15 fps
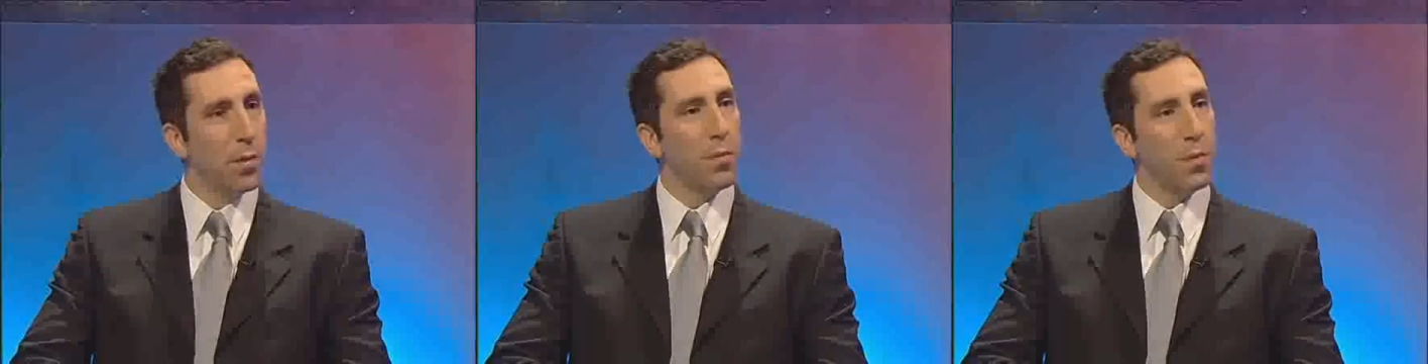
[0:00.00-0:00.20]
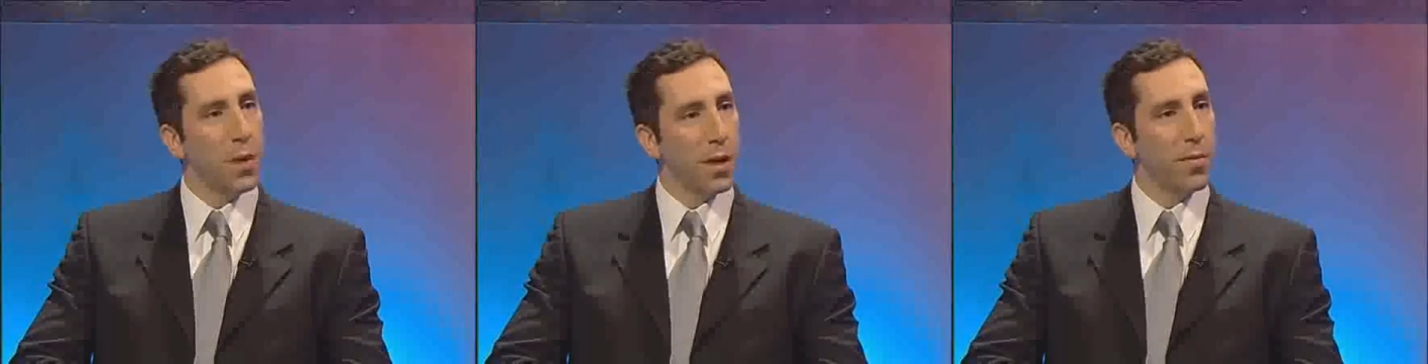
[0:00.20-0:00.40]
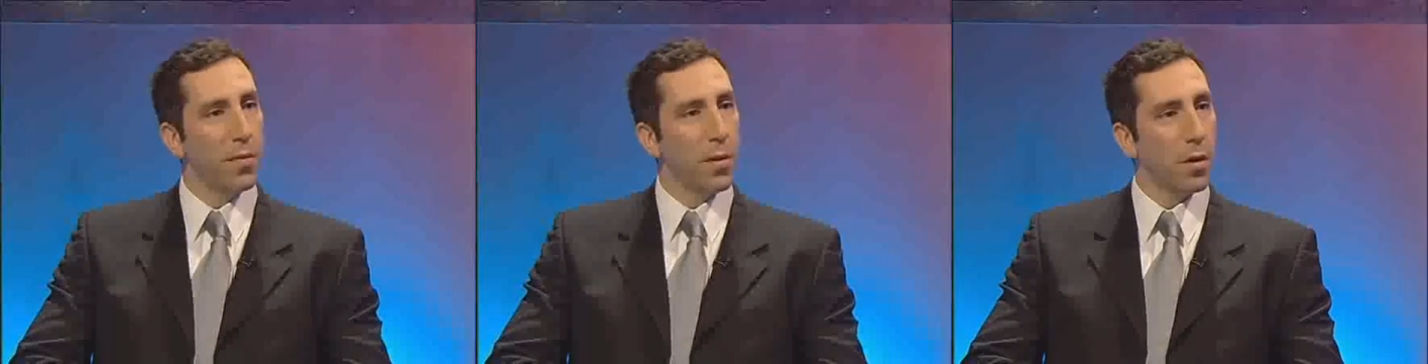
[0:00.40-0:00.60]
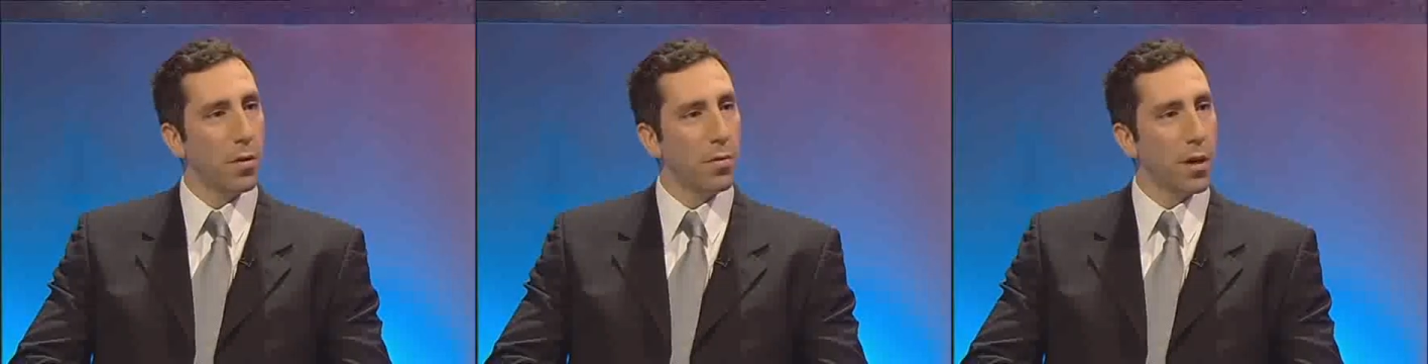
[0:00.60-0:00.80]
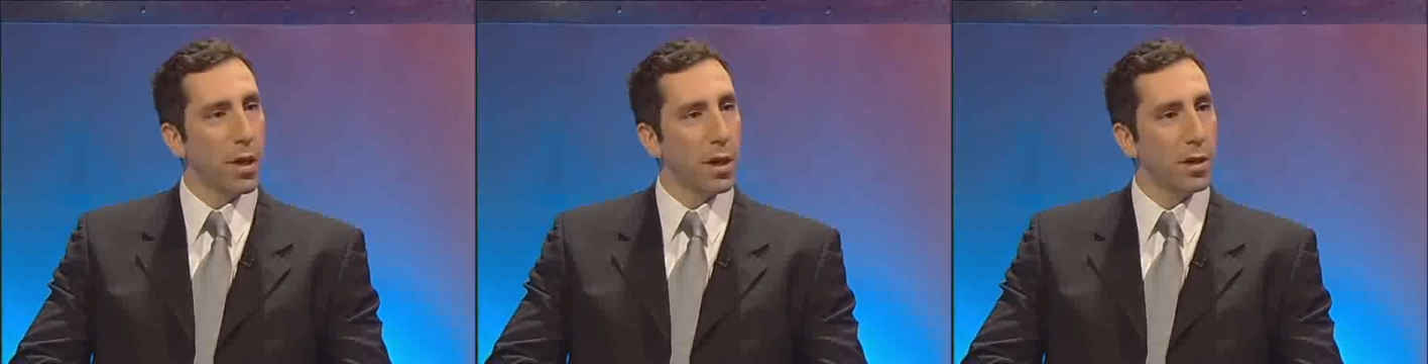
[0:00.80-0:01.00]
peak flow
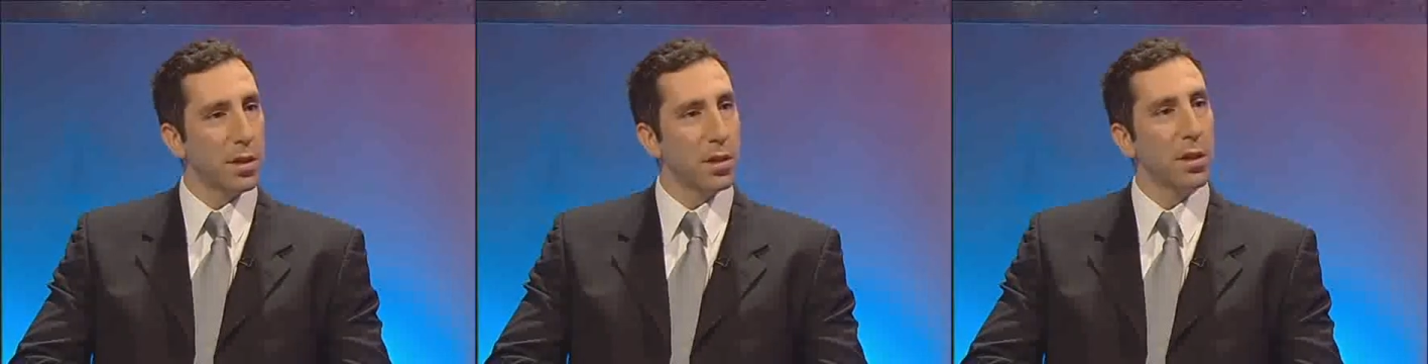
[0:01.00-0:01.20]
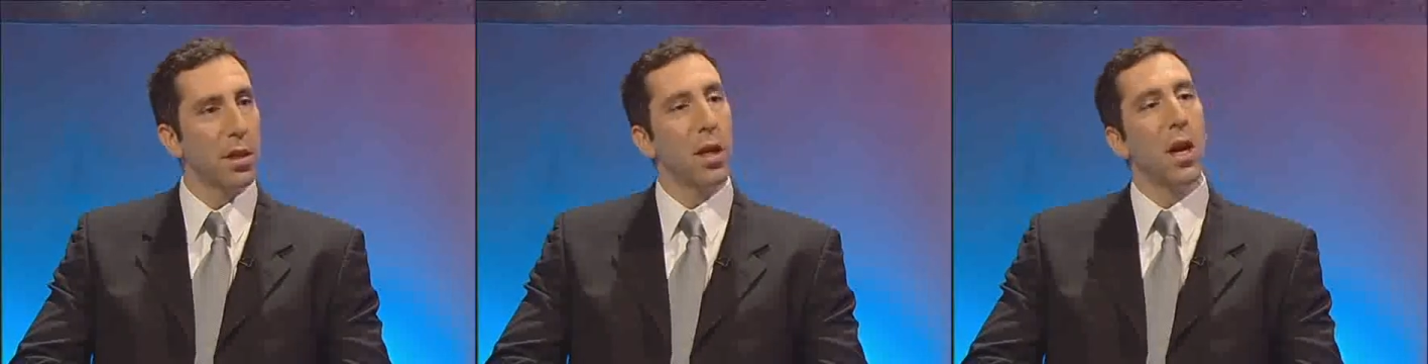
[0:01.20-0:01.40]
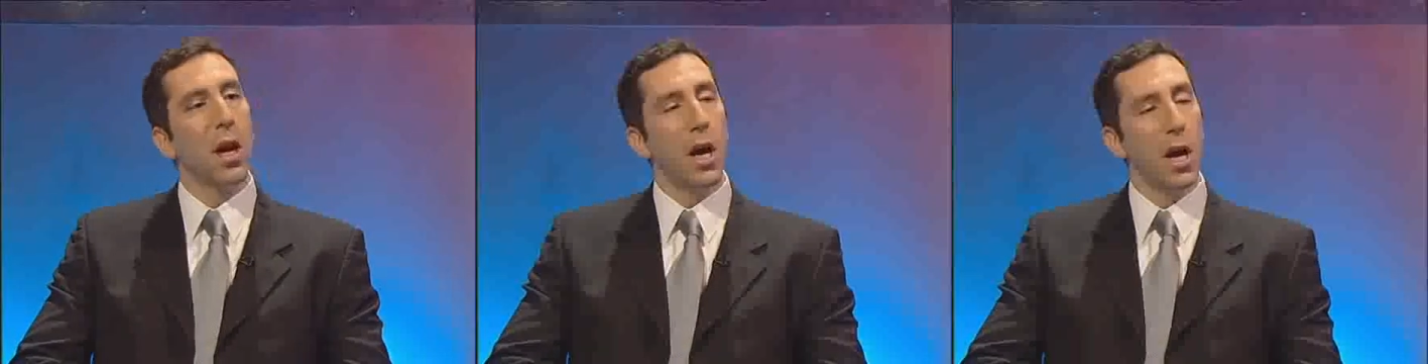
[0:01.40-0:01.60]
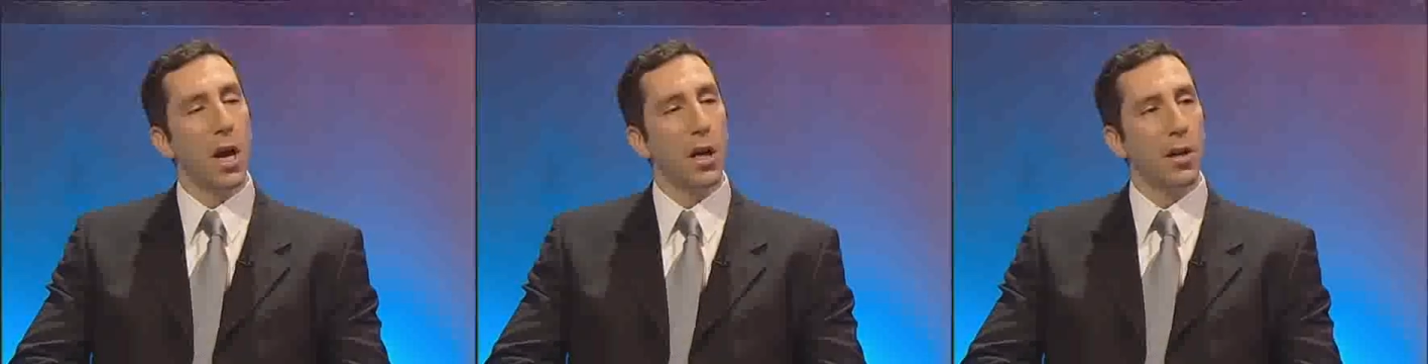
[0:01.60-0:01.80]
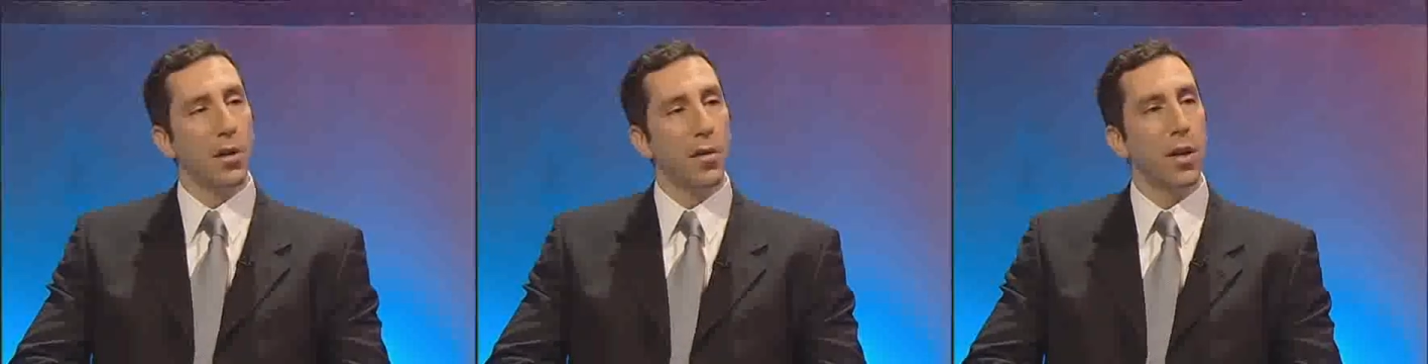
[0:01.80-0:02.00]
rates
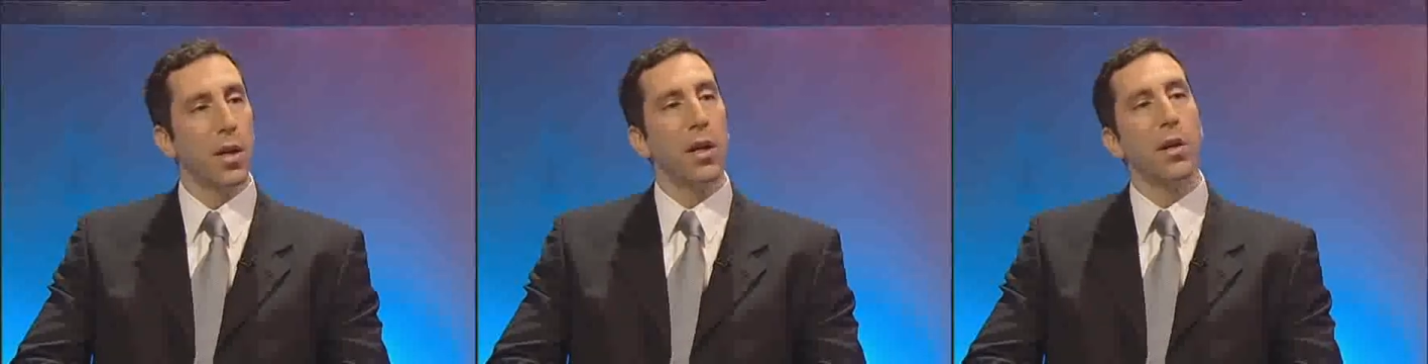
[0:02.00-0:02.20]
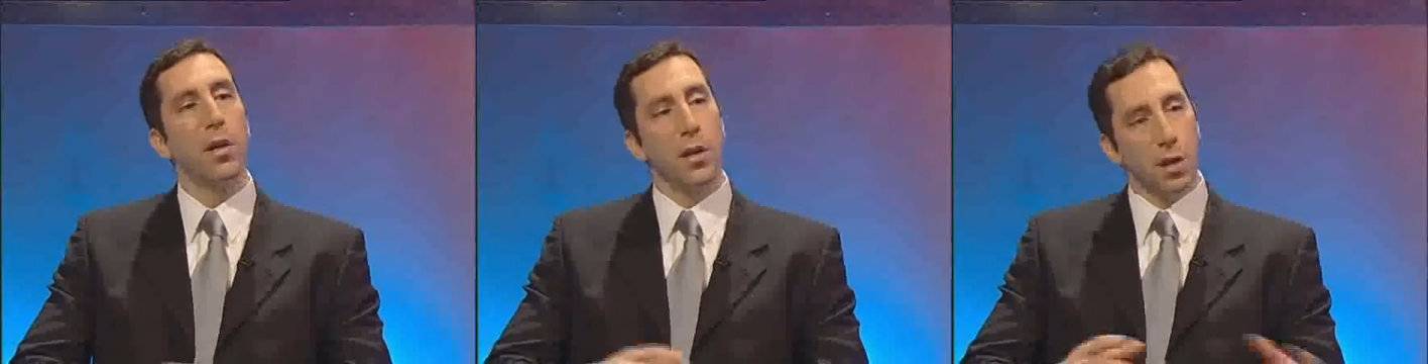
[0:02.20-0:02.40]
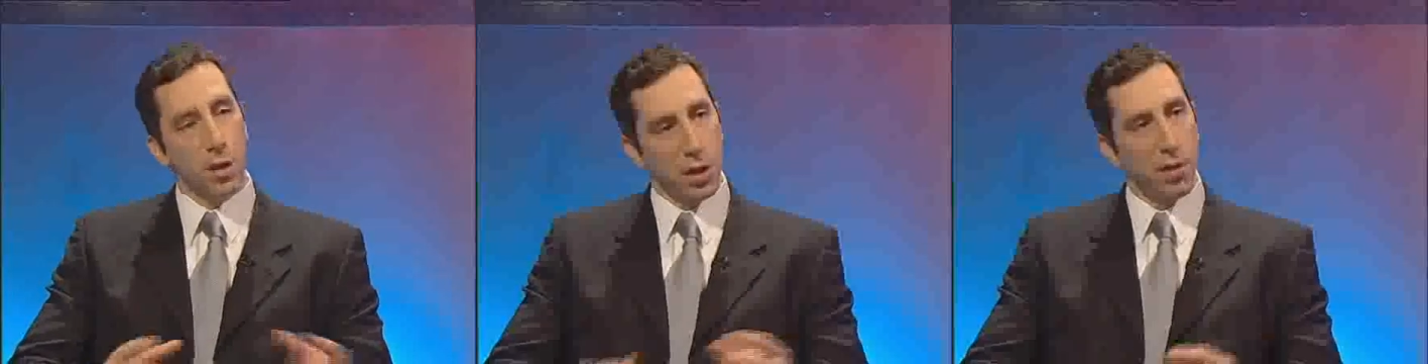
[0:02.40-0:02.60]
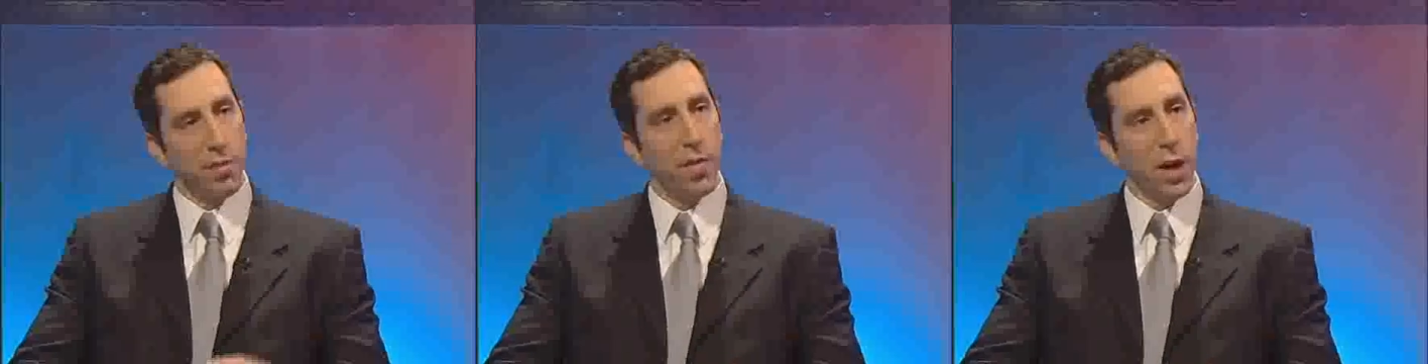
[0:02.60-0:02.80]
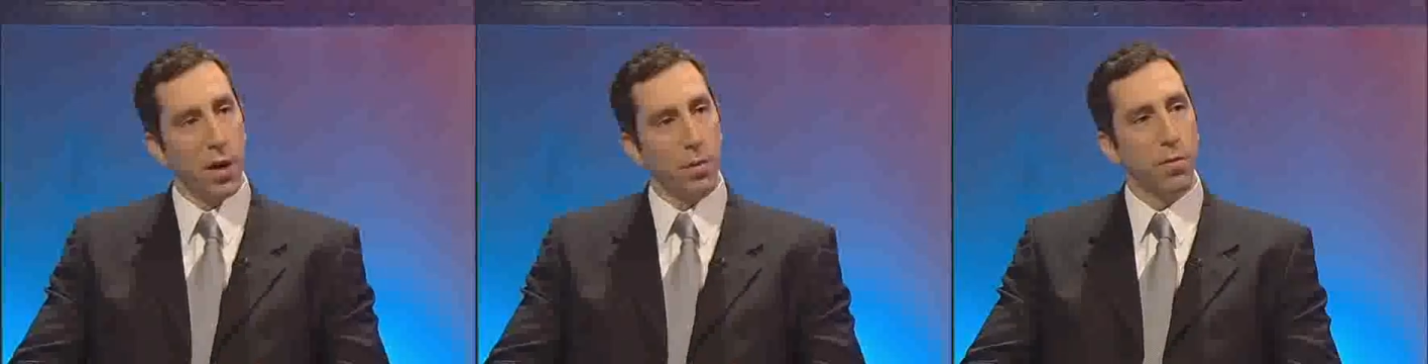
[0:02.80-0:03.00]
and the
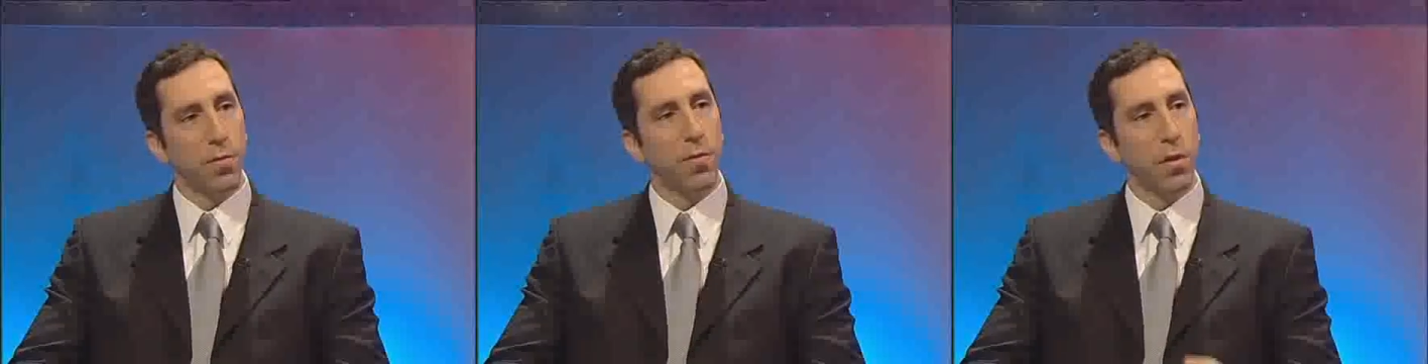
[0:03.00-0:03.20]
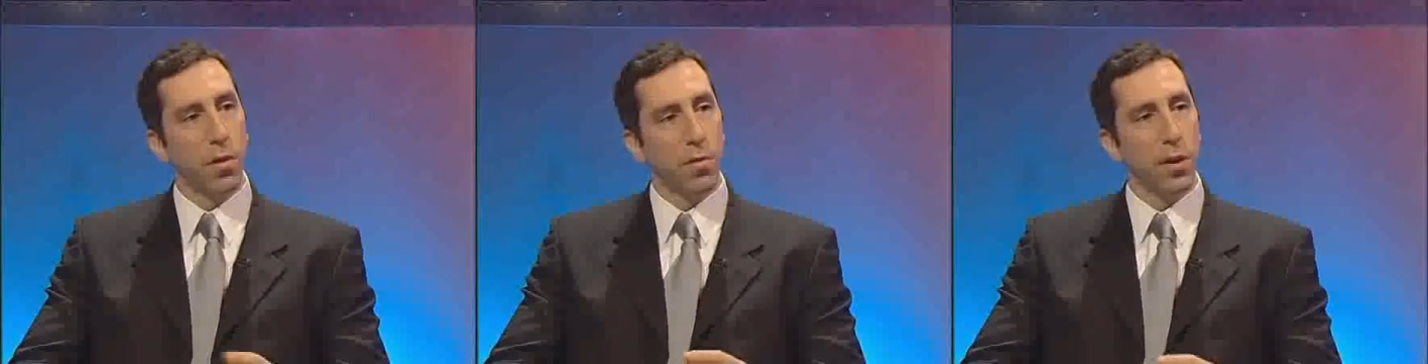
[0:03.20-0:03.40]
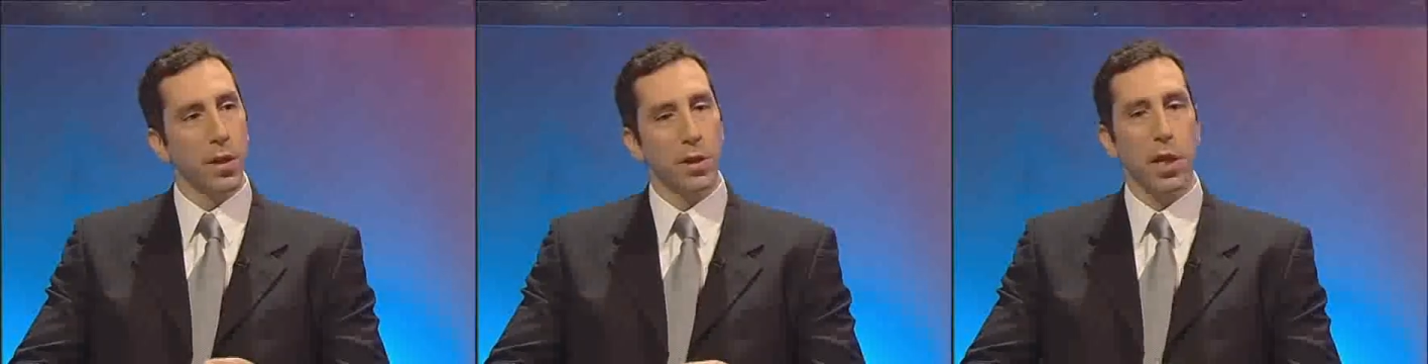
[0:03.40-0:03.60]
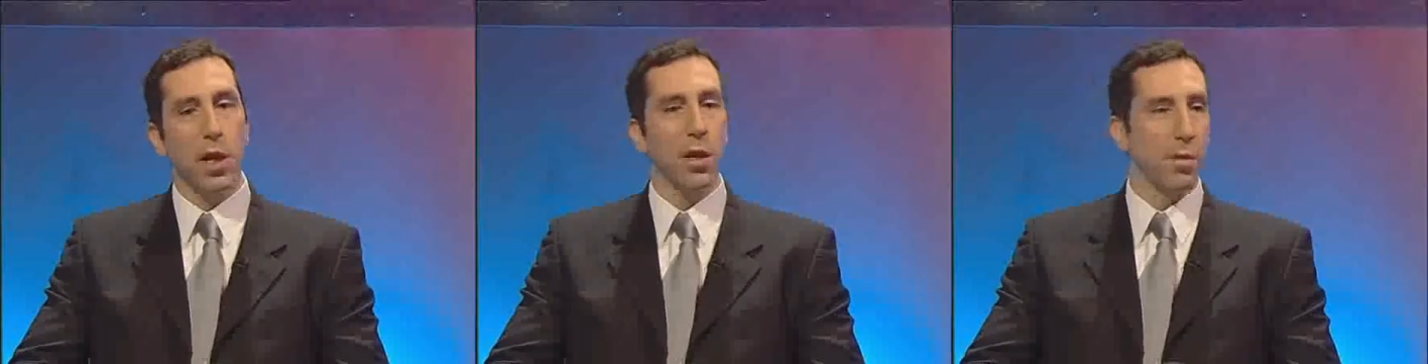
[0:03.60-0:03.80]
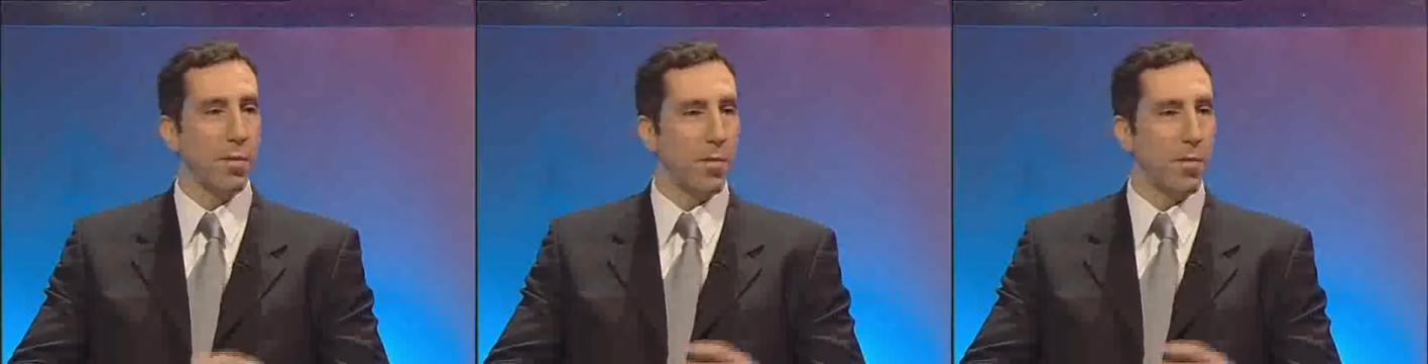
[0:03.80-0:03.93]
developed flow rates and